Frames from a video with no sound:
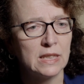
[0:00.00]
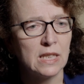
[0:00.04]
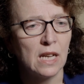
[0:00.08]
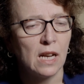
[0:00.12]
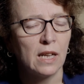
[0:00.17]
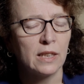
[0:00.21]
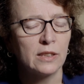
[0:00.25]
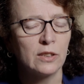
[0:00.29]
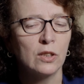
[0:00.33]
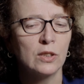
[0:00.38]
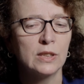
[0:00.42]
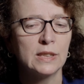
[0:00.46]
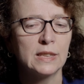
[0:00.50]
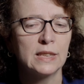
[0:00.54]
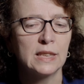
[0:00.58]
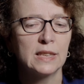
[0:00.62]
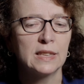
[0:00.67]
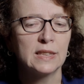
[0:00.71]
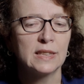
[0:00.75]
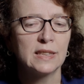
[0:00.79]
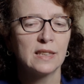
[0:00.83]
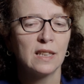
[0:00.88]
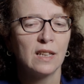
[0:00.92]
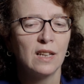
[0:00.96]

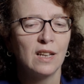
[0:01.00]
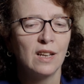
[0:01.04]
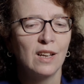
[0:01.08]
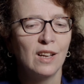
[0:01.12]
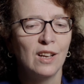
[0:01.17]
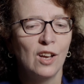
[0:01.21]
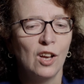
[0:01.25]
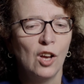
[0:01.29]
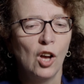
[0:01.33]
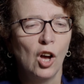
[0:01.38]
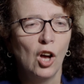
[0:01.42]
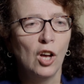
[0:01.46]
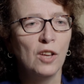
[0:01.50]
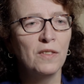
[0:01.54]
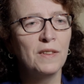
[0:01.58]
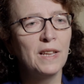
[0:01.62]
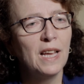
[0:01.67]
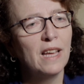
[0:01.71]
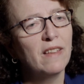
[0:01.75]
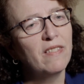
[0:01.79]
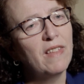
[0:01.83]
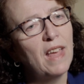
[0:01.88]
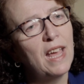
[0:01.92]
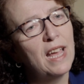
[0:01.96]
diagnosis. On
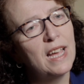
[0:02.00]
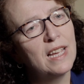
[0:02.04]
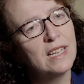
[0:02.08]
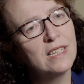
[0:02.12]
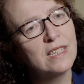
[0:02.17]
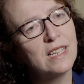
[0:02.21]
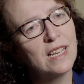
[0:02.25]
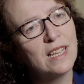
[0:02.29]
the other hand,